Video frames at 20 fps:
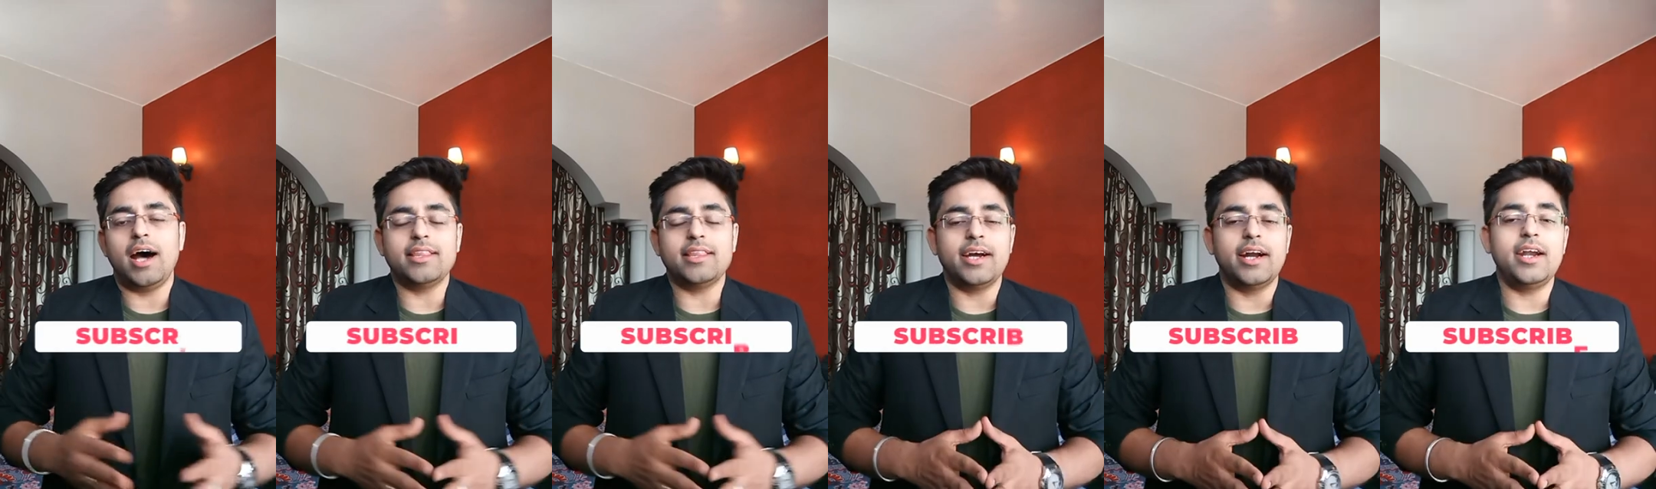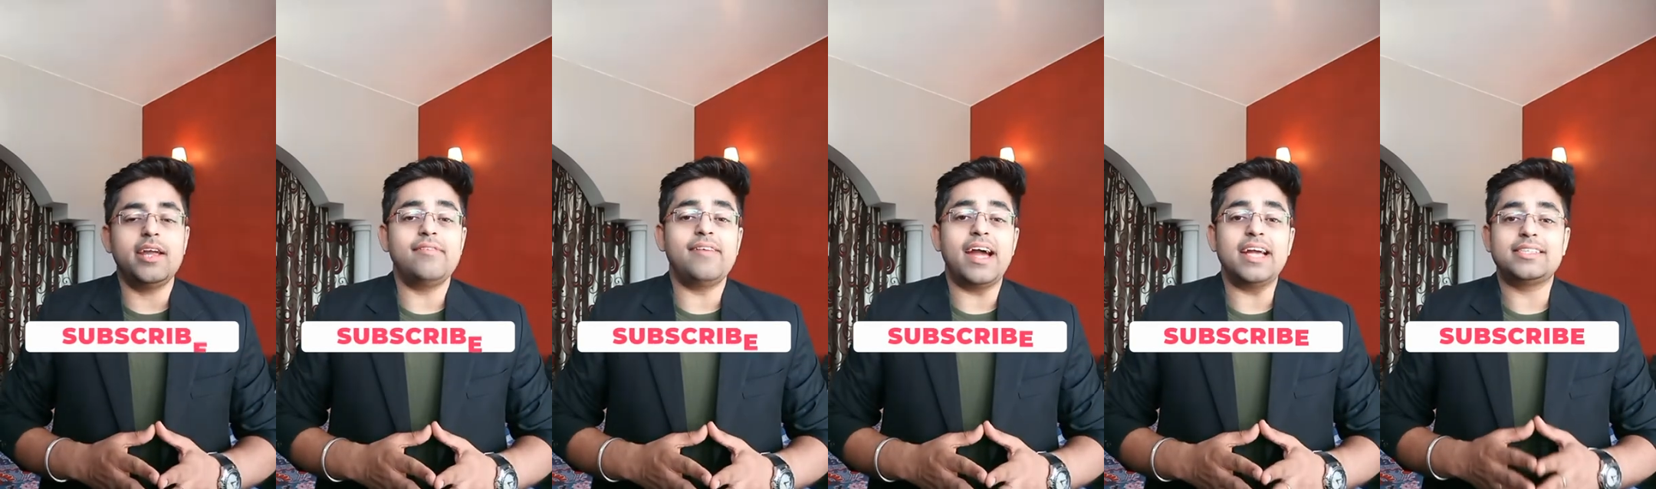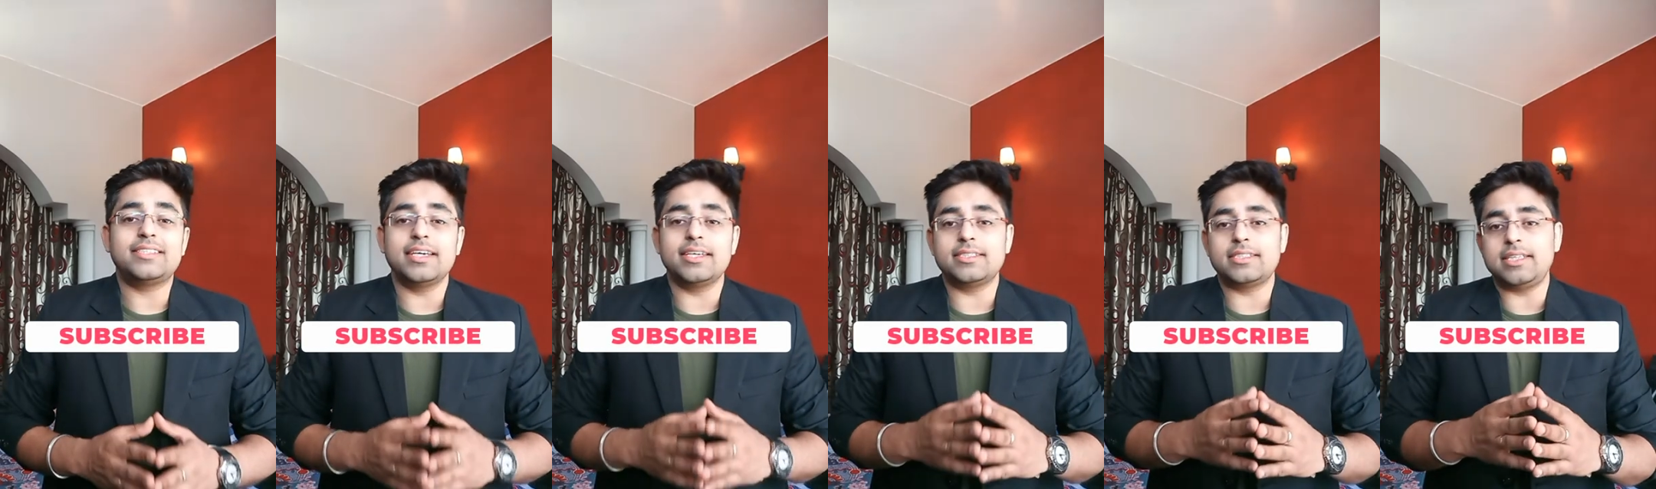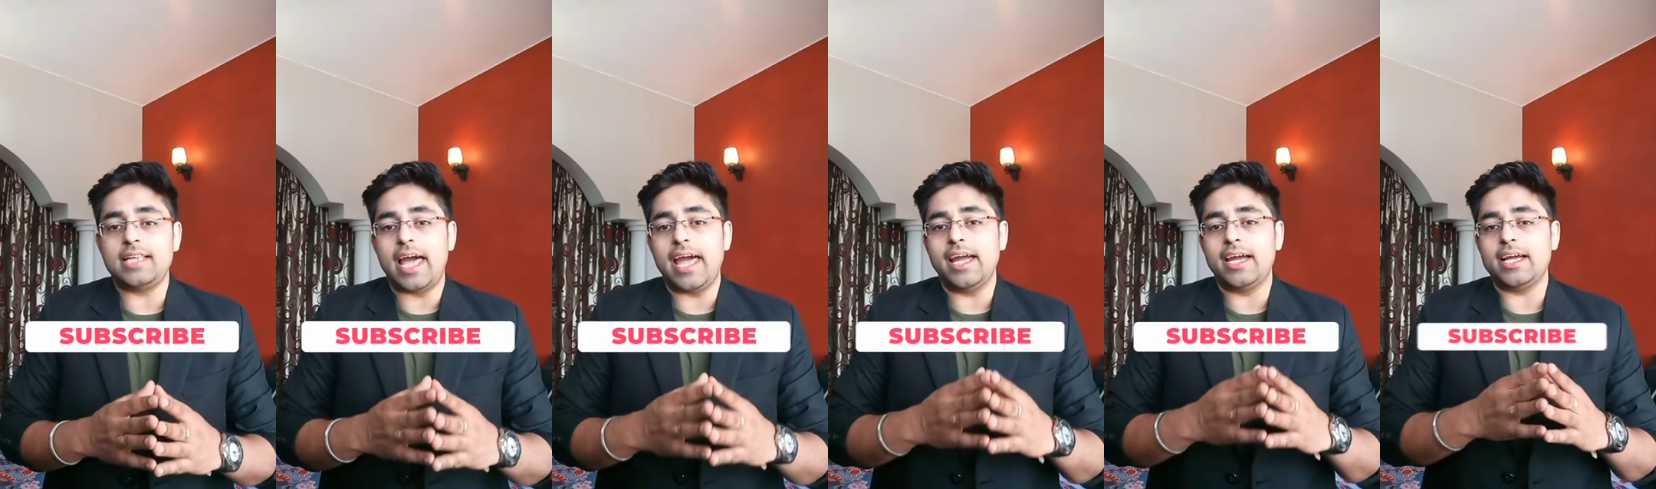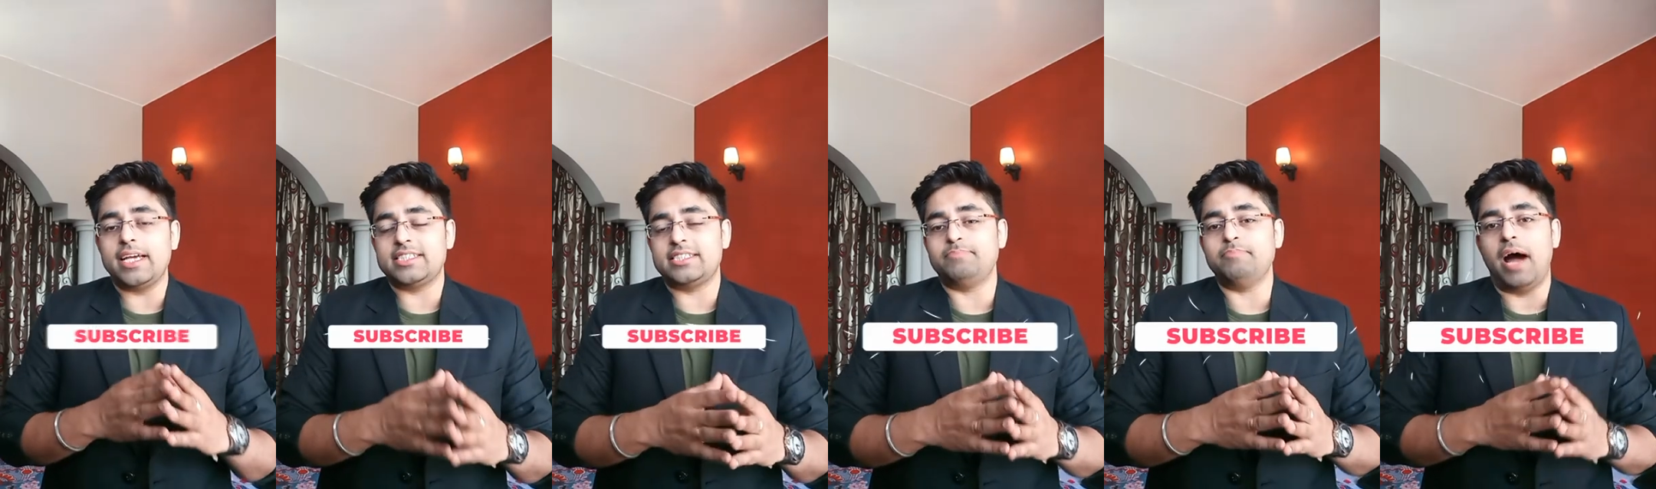Other devices
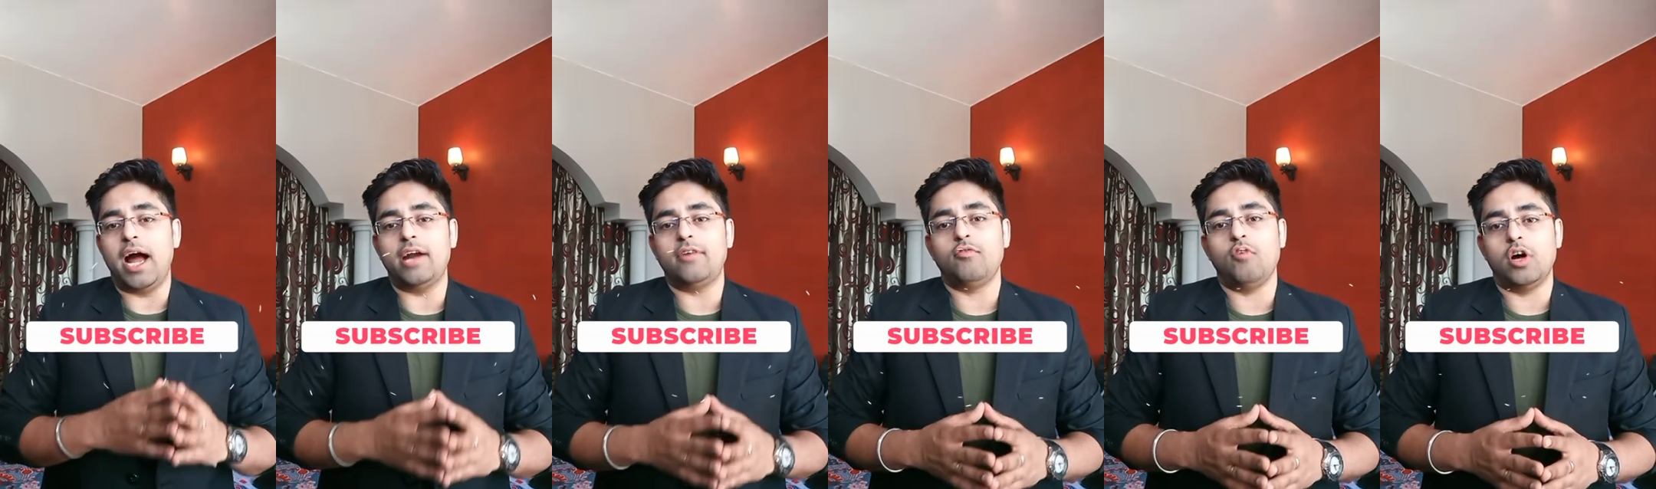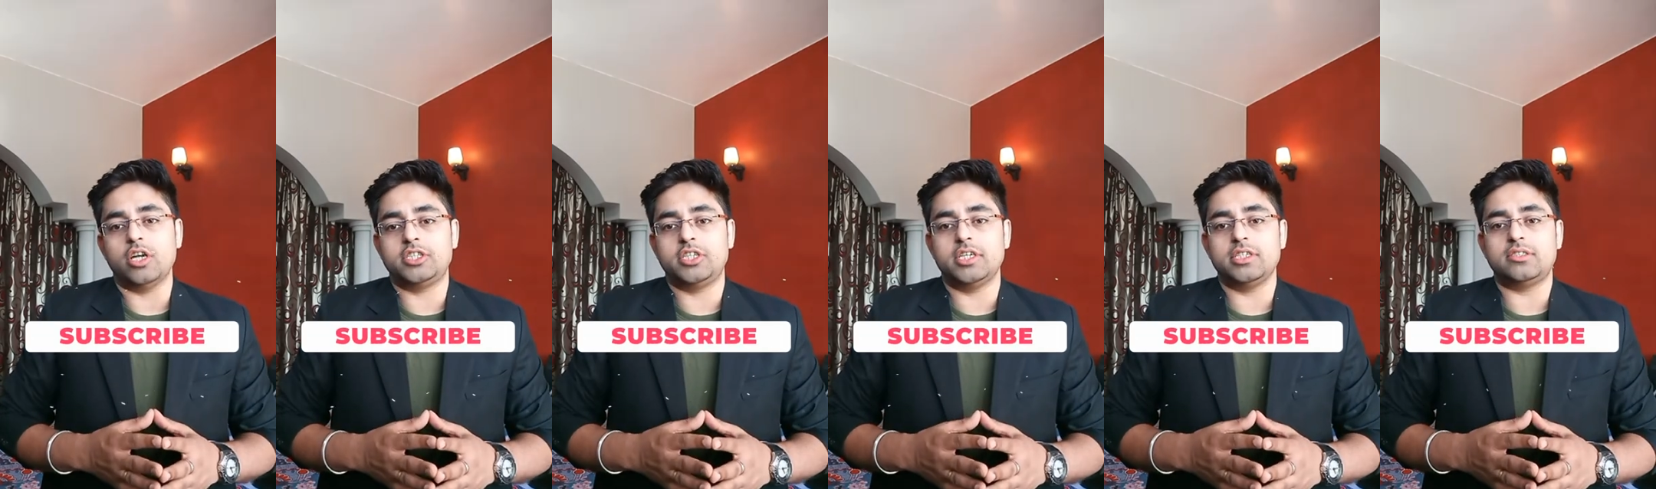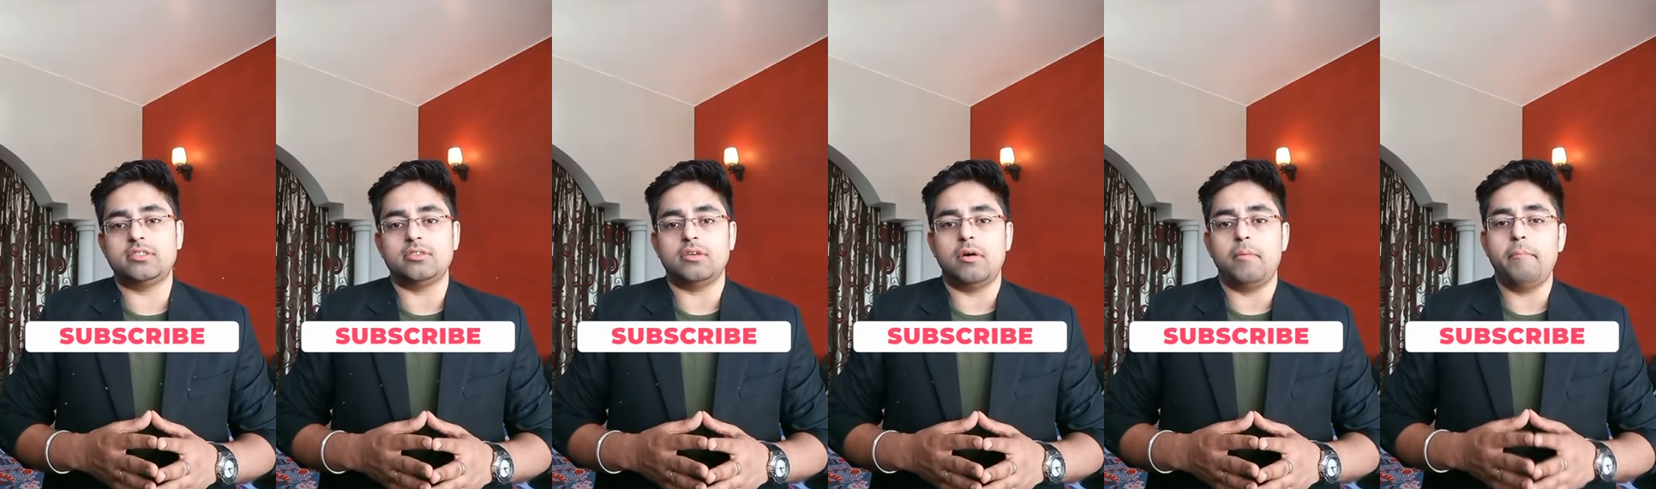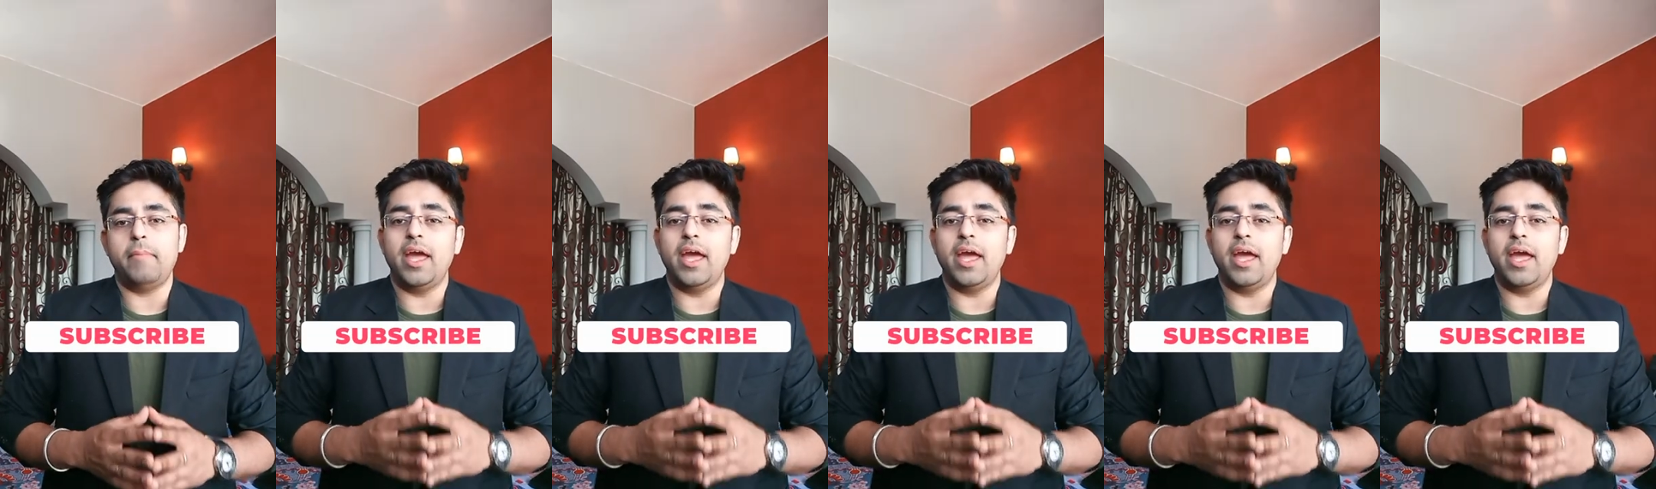like smartwatches